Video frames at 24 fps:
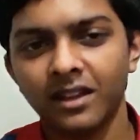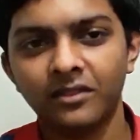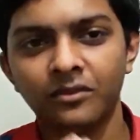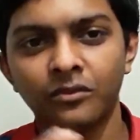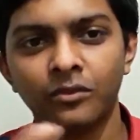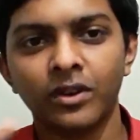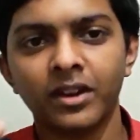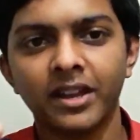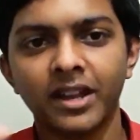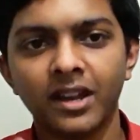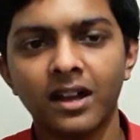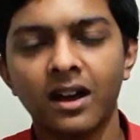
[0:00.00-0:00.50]

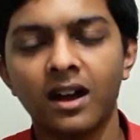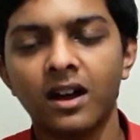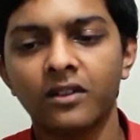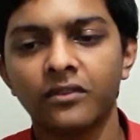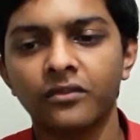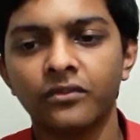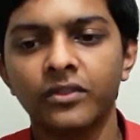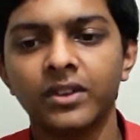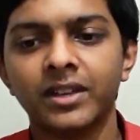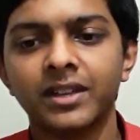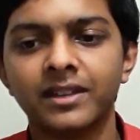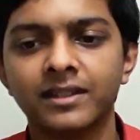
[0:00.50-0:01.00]
one and a
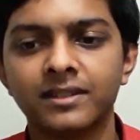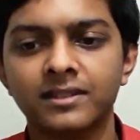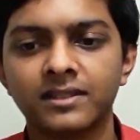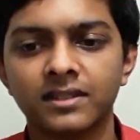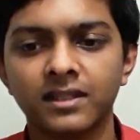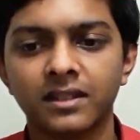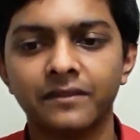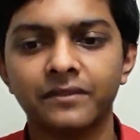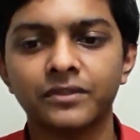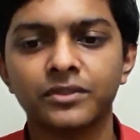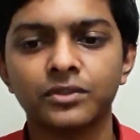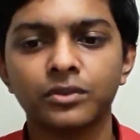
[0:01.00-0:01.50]
half week
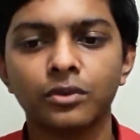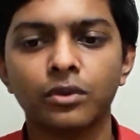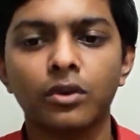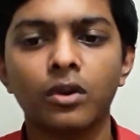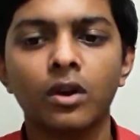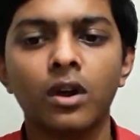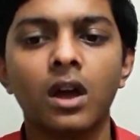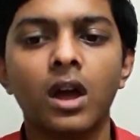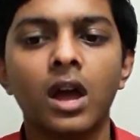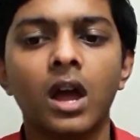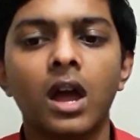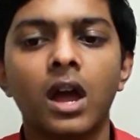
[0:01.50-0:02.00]
itself so